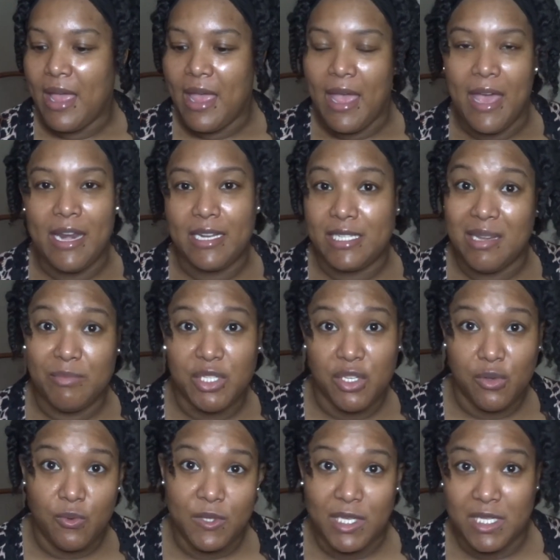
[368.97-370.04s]
and attempt to
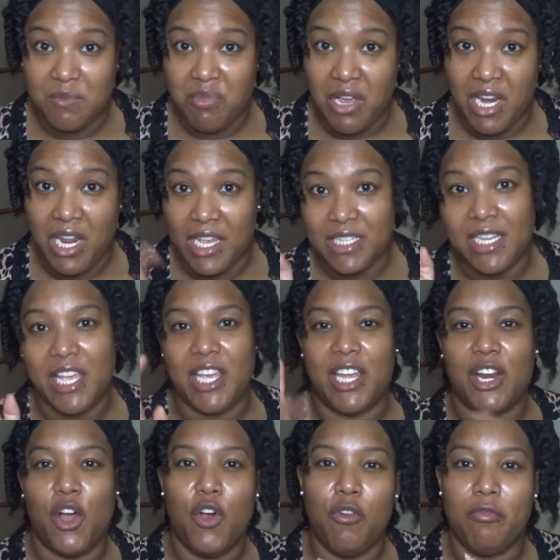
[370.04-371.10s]
use these products and
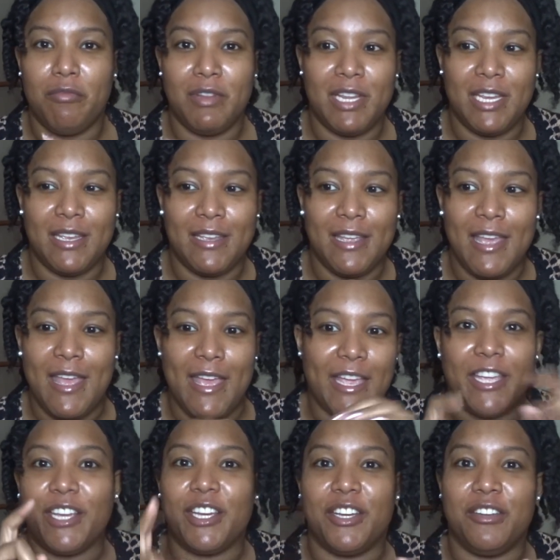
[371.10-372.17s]
hopefully
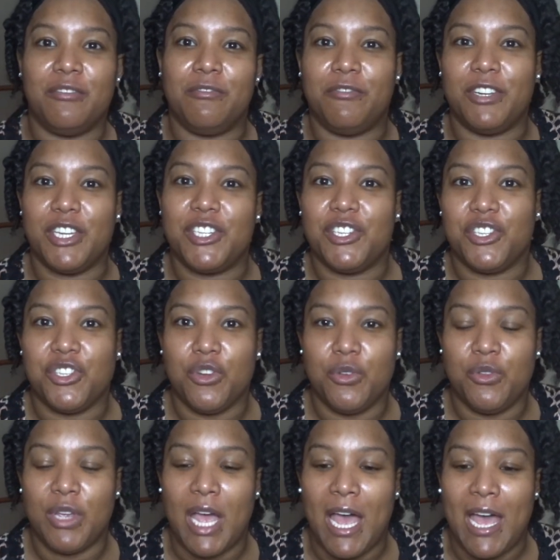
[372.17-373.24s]
get good footage to show
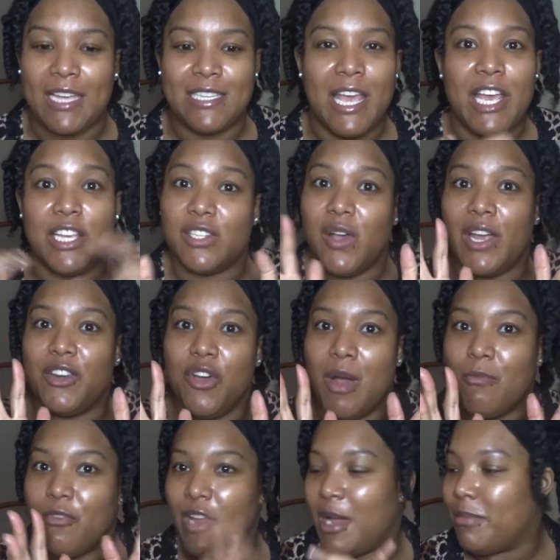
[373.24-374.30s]
you guys. So I know
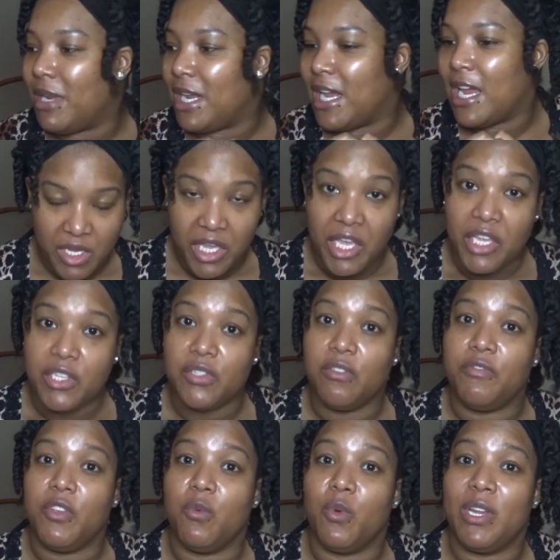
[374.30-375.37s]
I'm rambling, so if
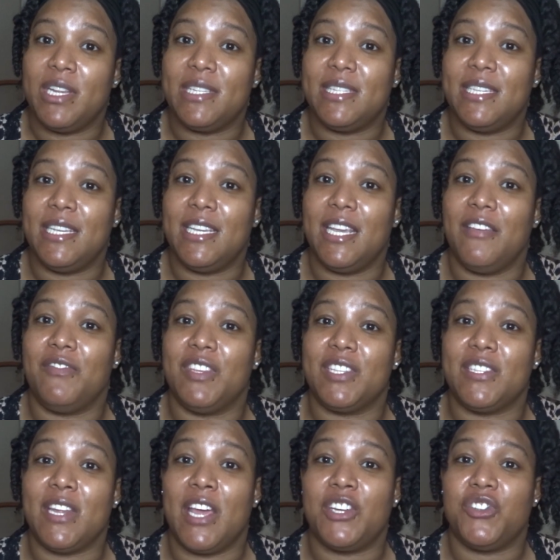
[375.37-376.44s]
you want to see if this
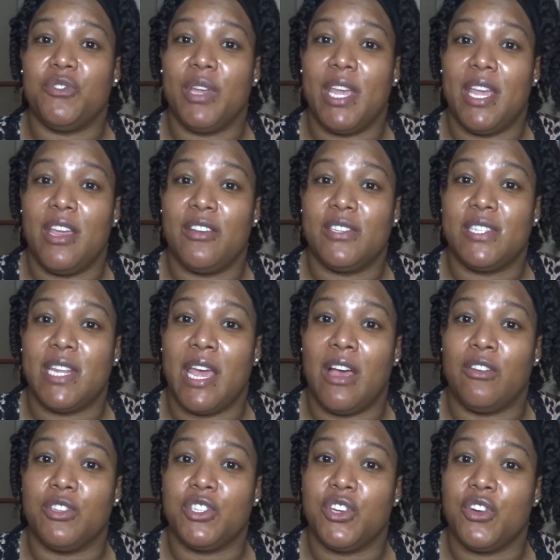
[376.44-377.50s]
natural
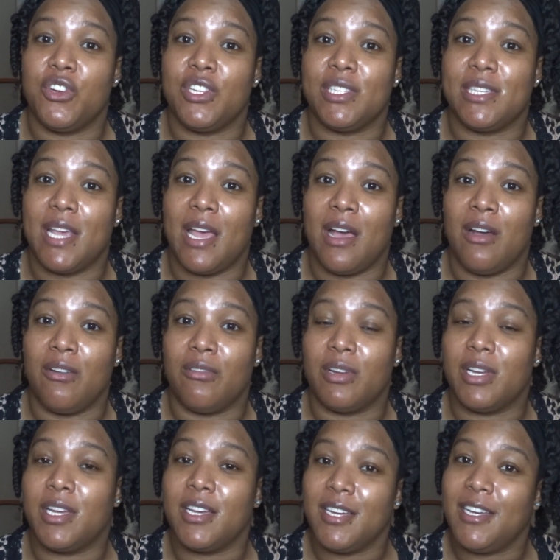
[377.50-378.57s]
hairstyle turns out
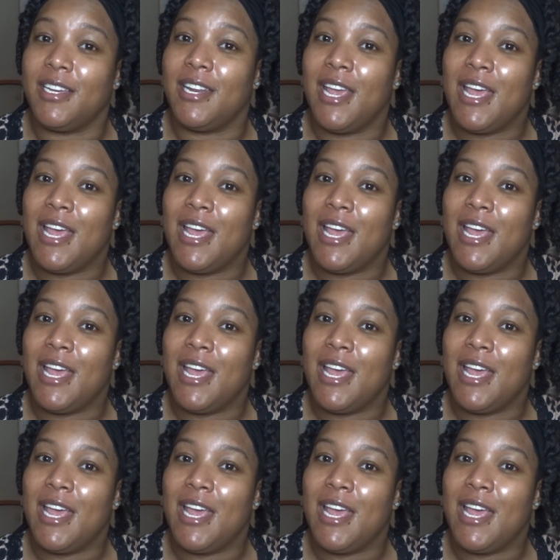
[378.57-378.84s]
good,